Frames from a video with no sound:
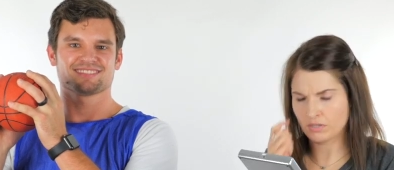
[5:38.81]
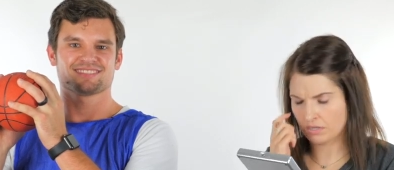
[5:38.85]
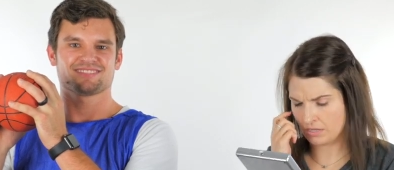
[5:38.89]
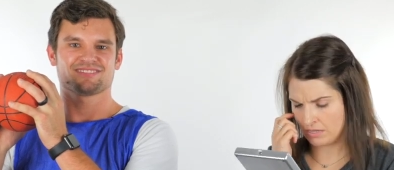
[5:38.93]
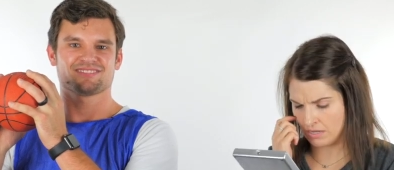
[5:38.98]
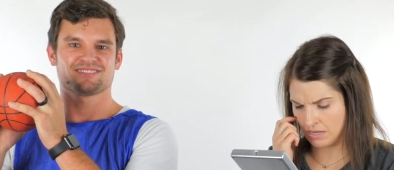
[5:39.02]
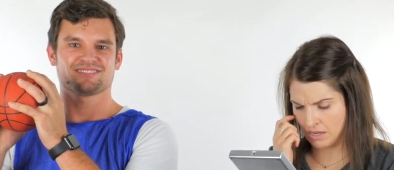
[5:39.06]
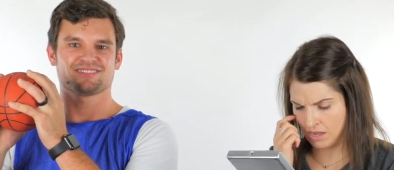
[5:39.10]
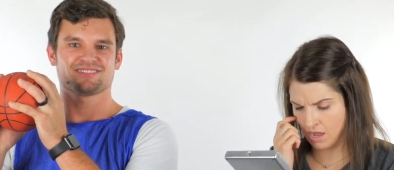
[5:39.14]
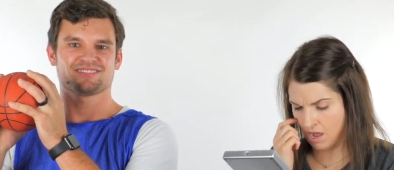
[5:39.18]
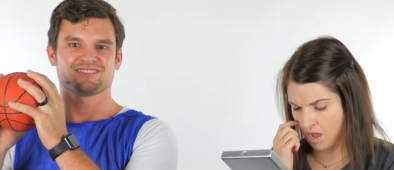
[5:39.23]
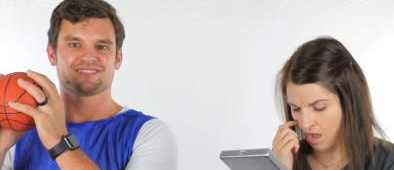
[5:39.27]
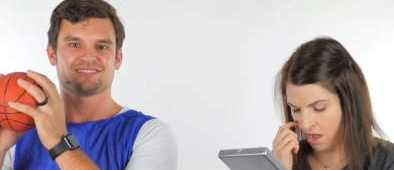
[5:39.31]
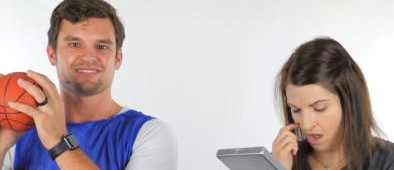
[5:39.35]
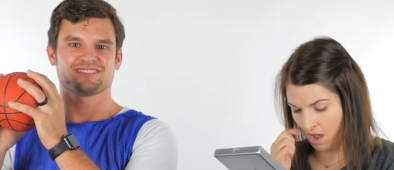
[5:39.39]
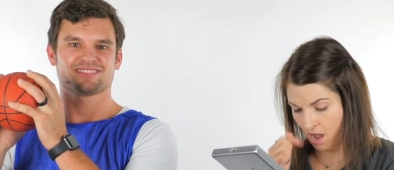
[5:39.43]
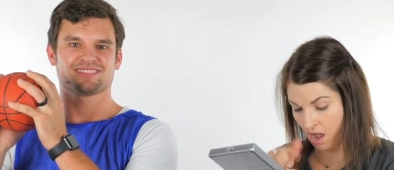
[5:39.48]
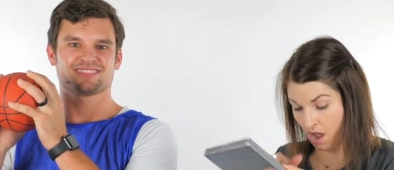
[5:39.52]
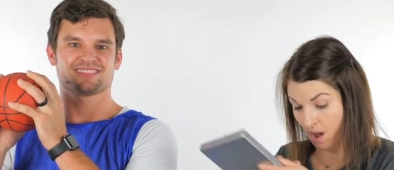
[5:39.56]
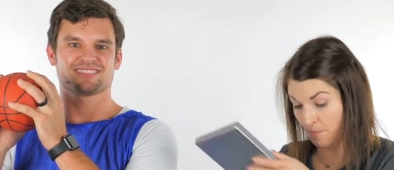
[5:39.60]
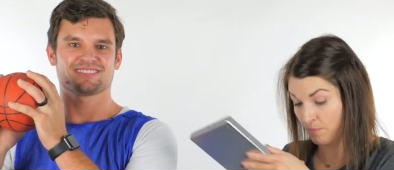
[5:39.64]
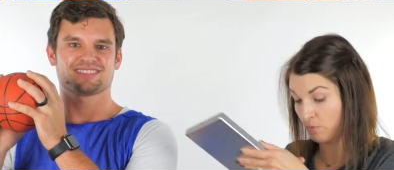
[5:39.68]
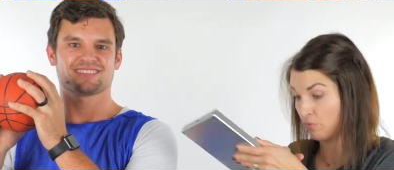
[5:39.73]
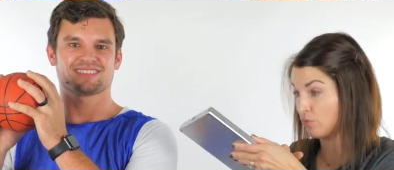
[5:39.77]

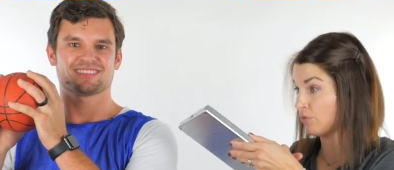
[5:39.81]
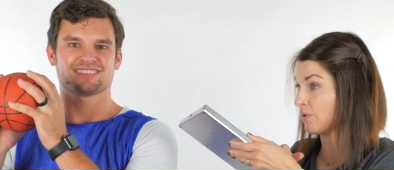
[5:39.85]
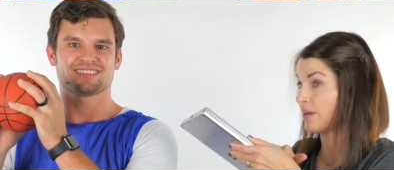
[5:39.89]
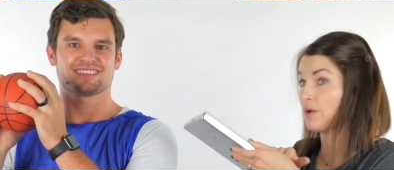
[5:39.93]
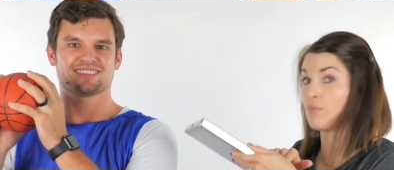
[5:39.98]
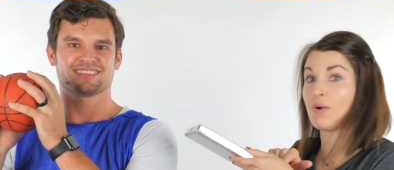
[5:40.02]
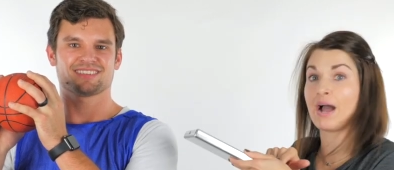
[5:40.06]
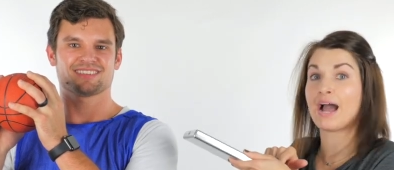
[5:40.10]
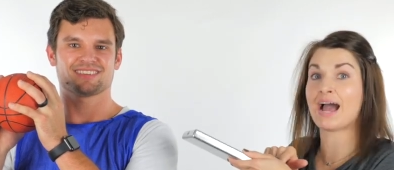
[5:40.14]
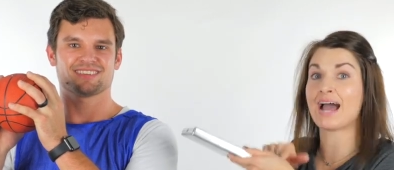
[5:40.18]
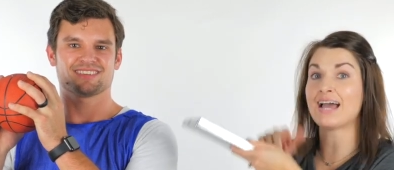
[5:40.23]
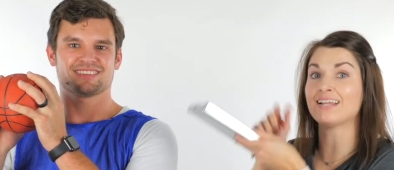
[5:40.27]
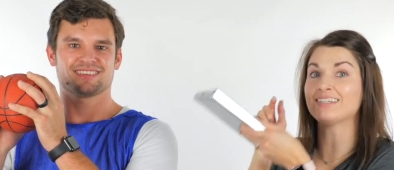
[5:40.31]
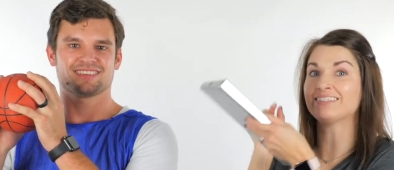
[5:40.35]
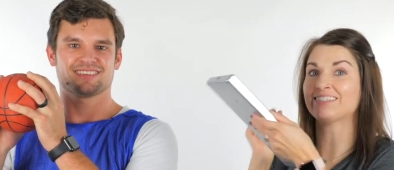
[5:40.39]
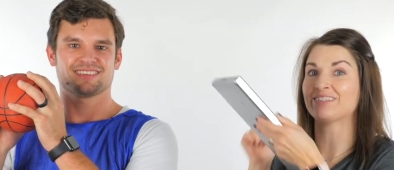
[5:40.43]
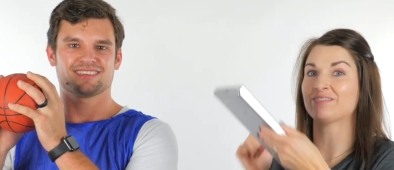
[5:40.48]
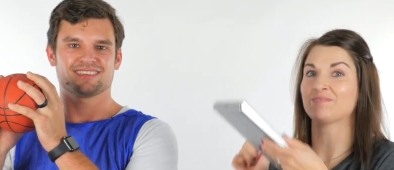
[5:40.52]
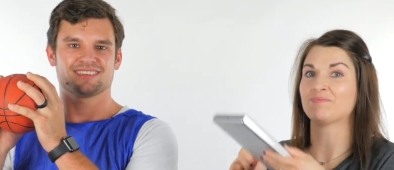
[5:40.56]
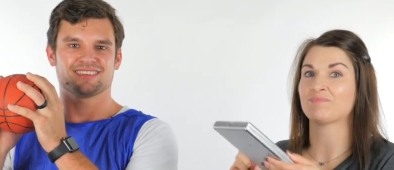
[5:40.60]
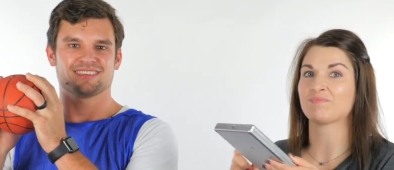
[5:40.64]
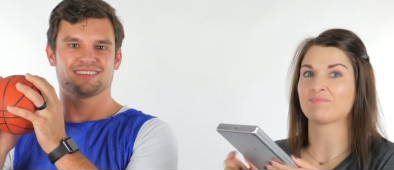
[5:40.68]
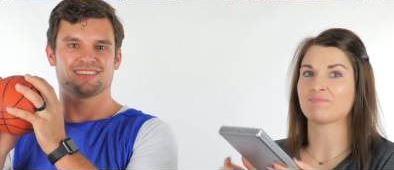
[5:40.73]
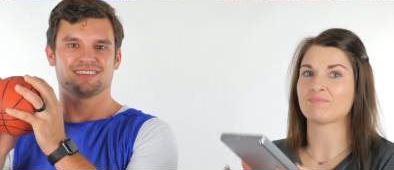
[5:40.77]
Speaker 1: Um, rewind.
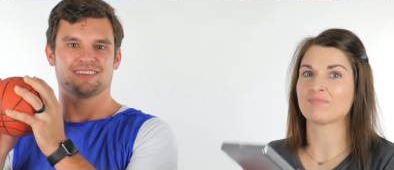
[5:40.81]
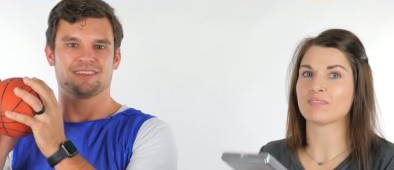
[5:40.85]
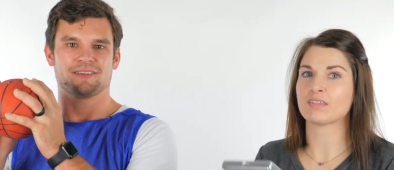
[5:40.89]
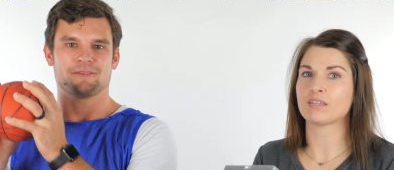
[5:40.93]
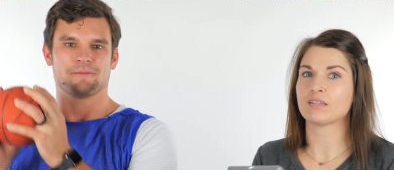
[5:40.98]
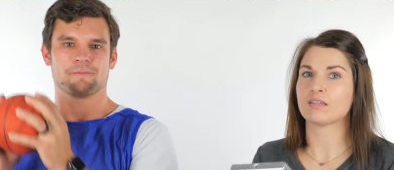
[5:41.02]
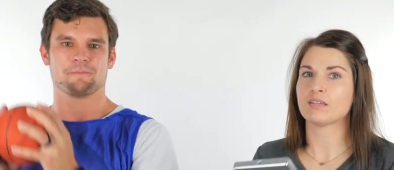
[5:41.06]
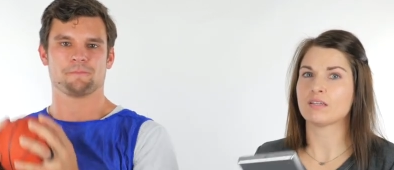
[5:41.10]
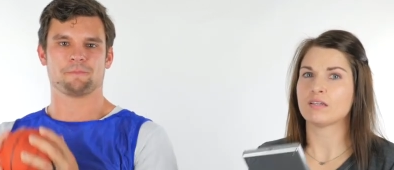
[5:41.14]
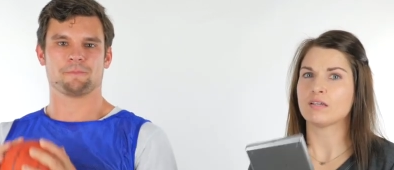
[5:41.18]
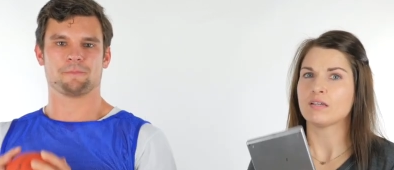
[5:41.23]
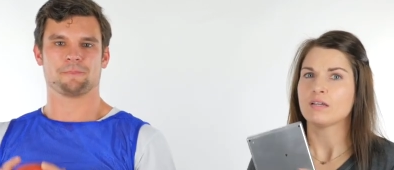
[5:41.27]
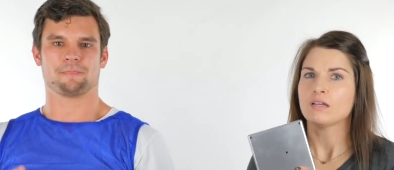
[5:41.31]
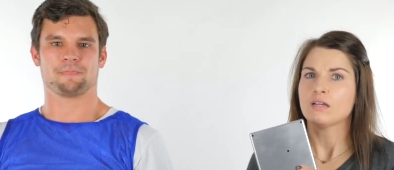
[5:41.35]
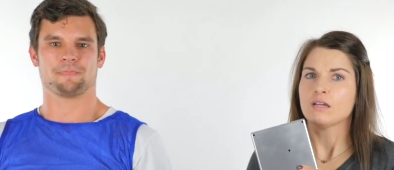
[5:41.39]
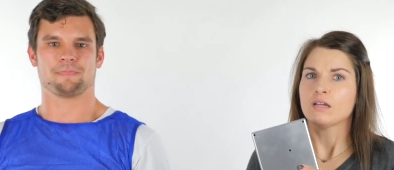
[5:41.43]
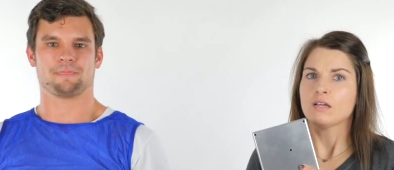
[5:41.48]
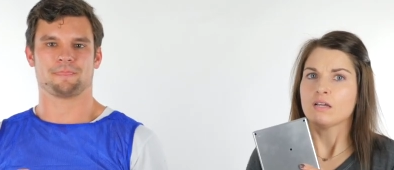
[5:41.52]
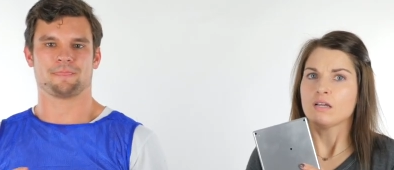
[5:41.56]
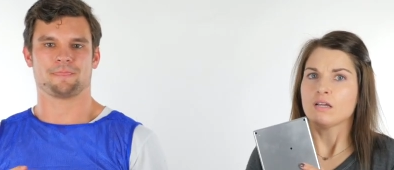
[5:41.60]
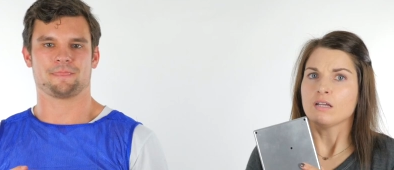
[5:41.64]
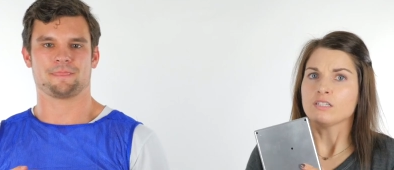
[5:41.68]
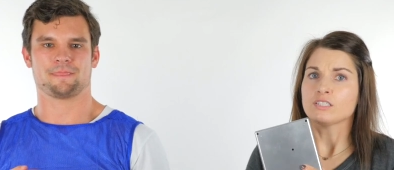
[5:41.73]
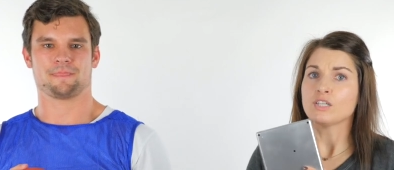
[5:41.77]

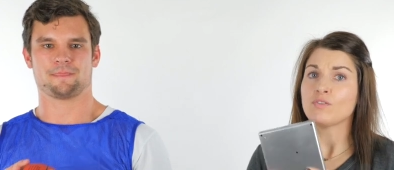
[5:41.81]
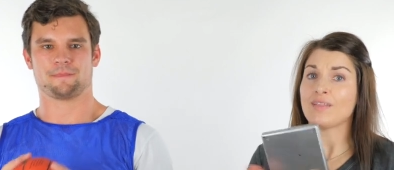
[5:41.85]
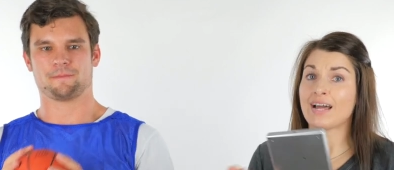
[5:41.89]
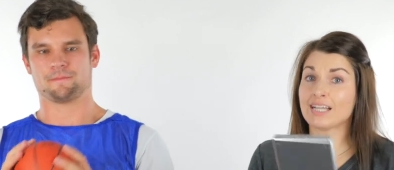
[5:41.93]
So